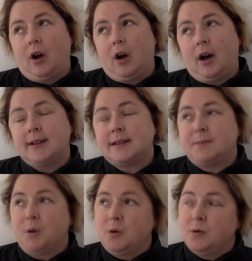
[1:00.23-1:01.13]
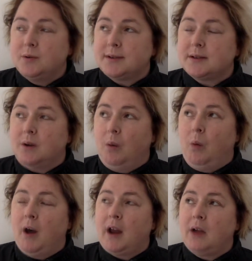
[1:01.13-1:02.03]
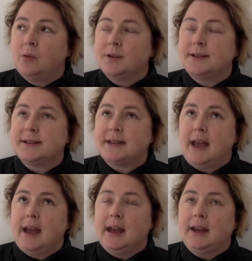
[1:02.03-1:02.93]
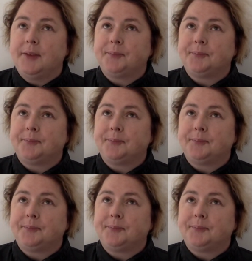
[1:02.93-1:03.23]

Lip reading: I suppose what I would say